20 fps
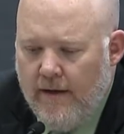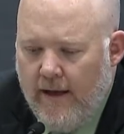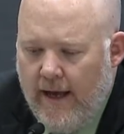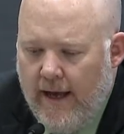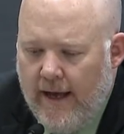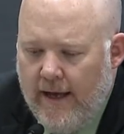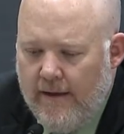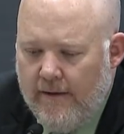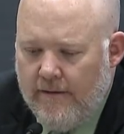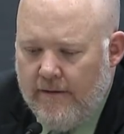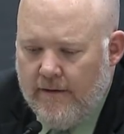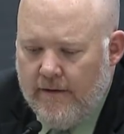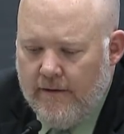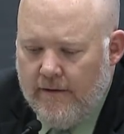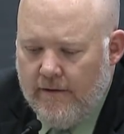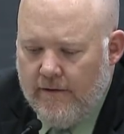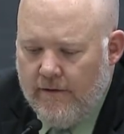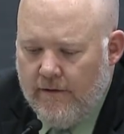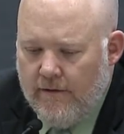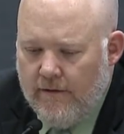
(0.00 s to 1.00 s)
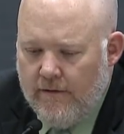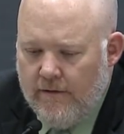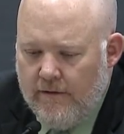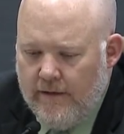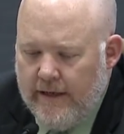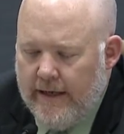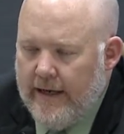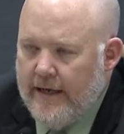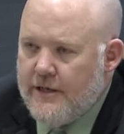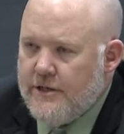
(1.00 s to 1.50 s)
and
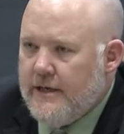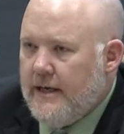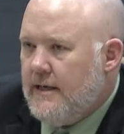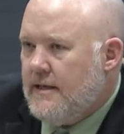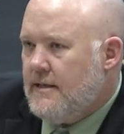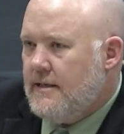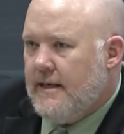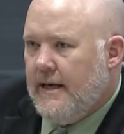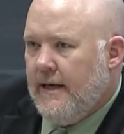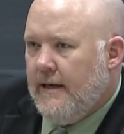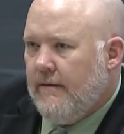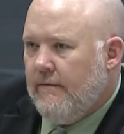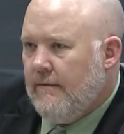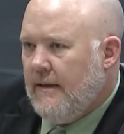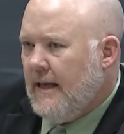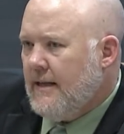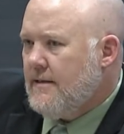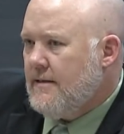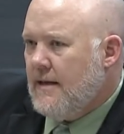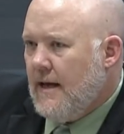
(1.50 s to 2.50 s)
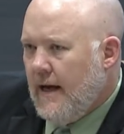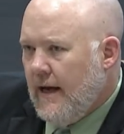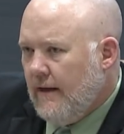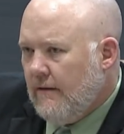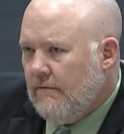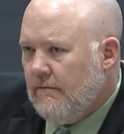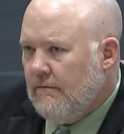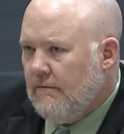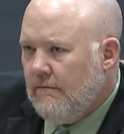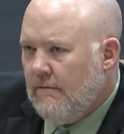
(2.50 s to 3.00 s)
DHS said that's
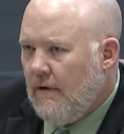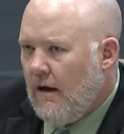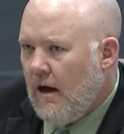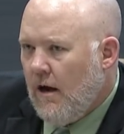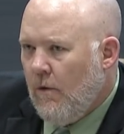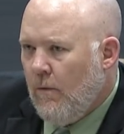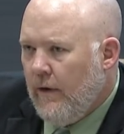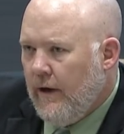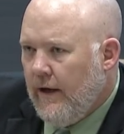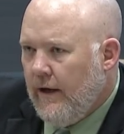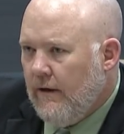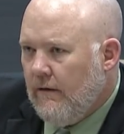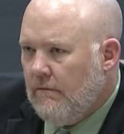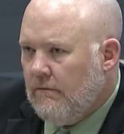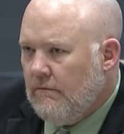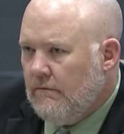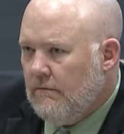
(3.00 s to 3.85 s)
not how we